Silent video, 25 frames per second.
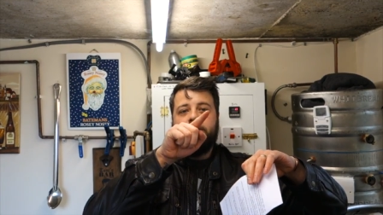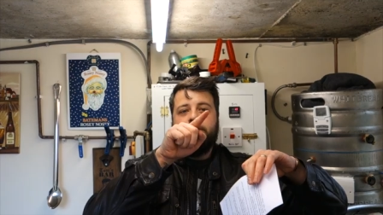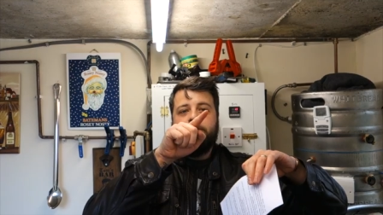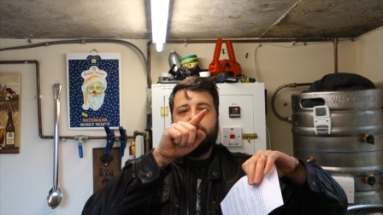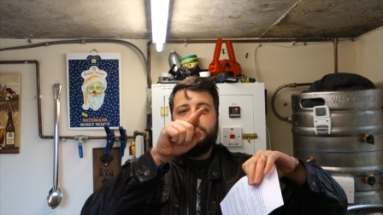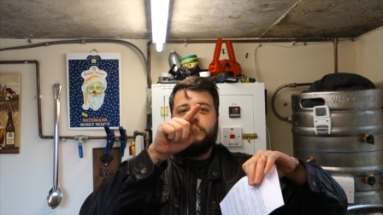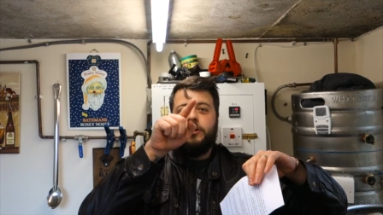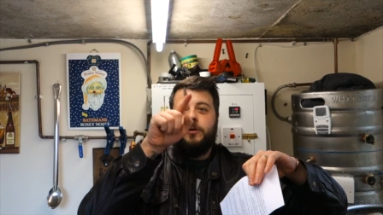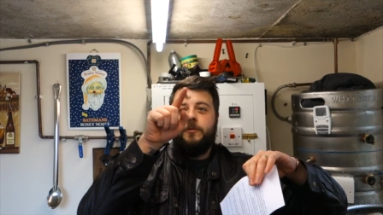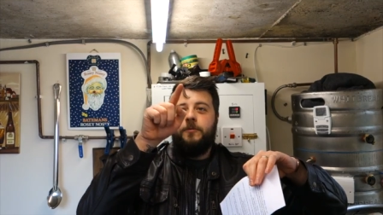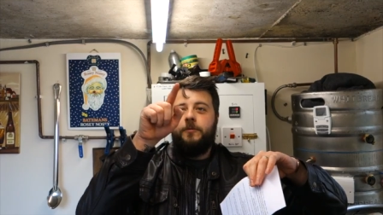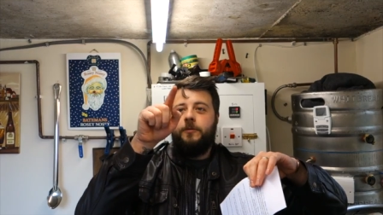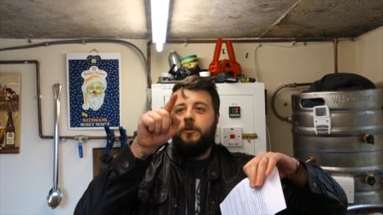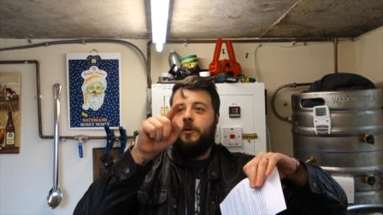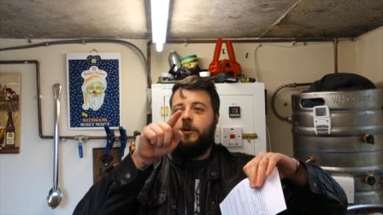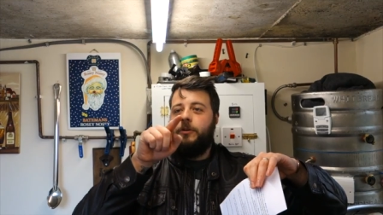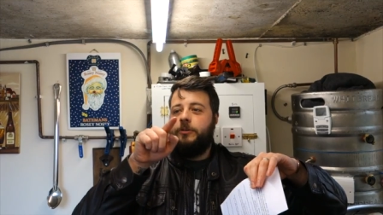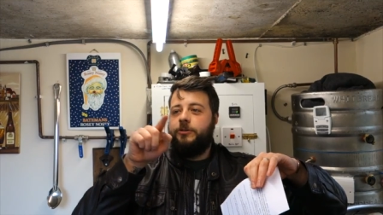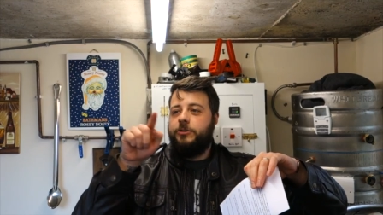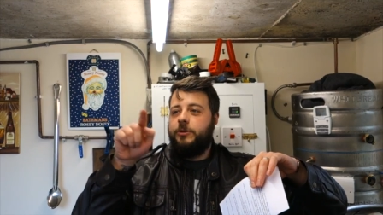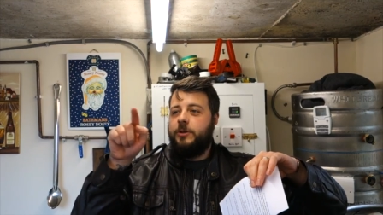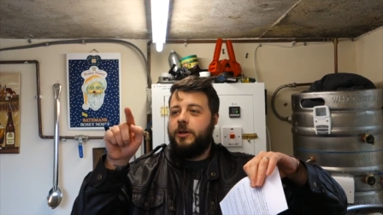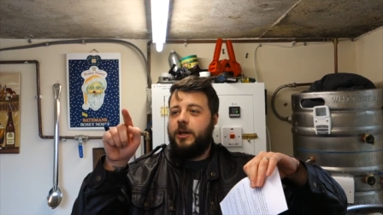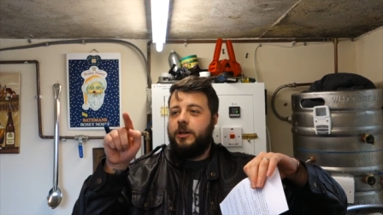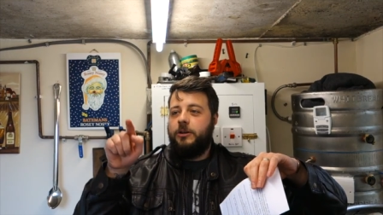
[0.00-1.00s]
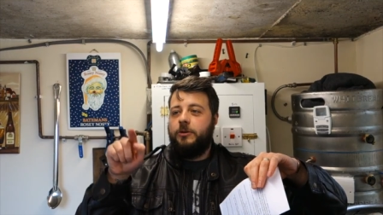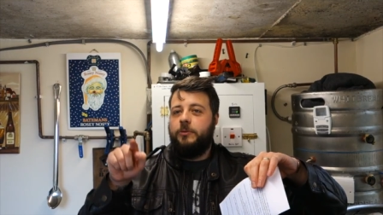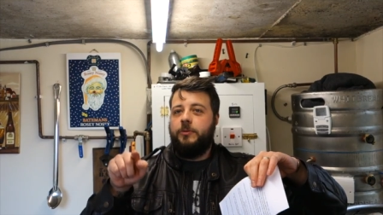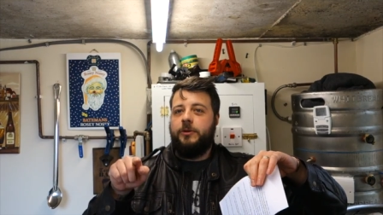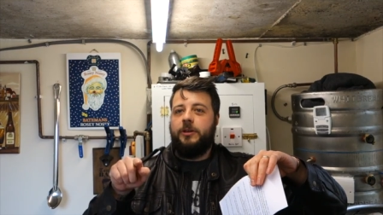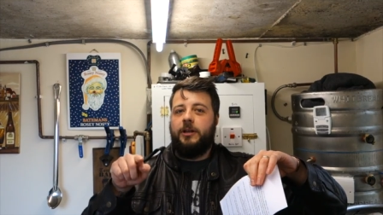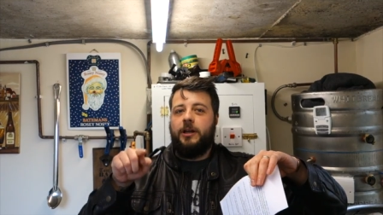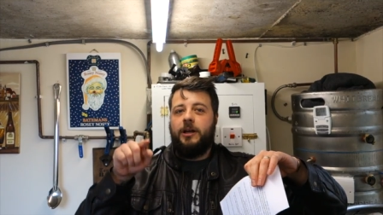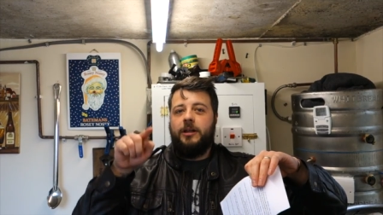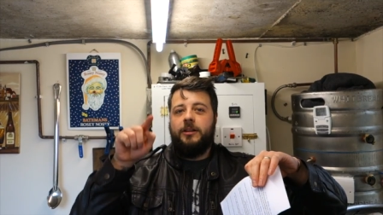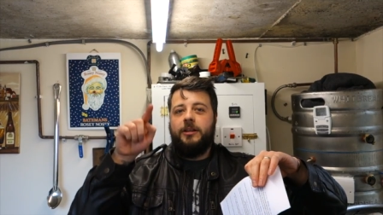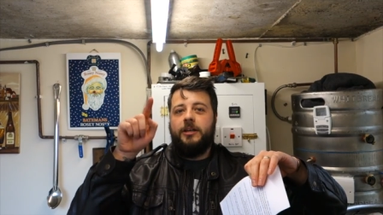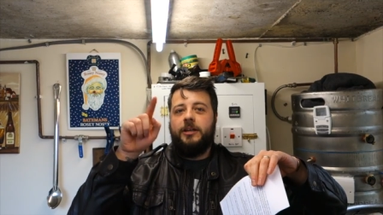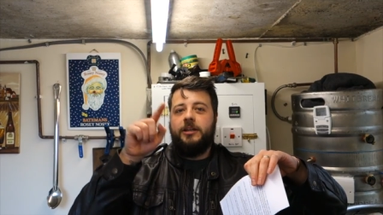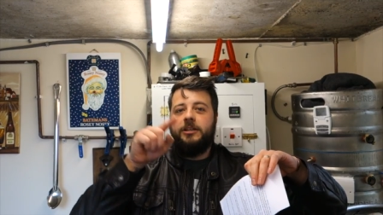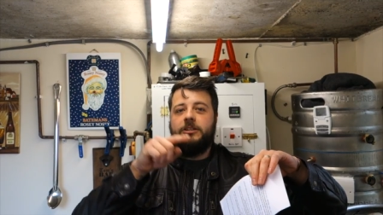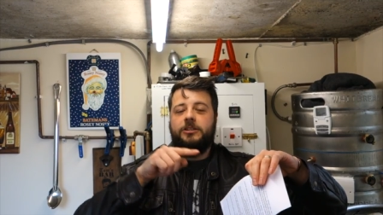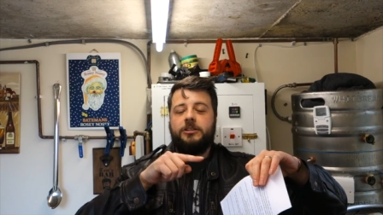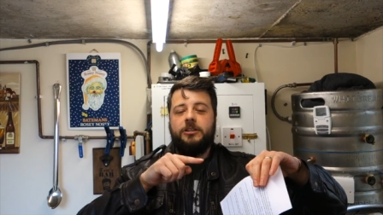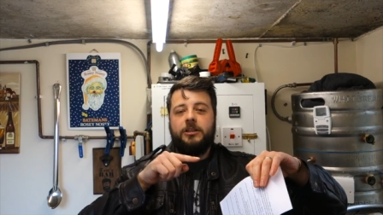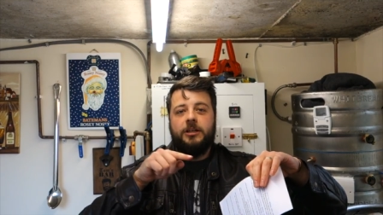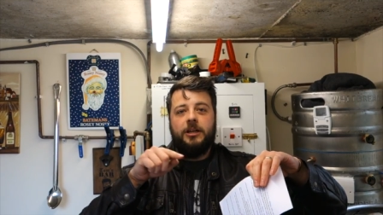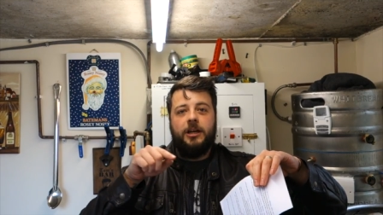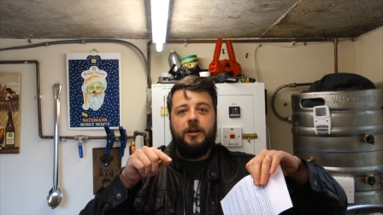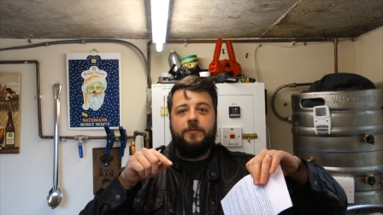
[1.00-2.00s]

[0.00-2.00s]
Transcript: so forth, so you end up with like this.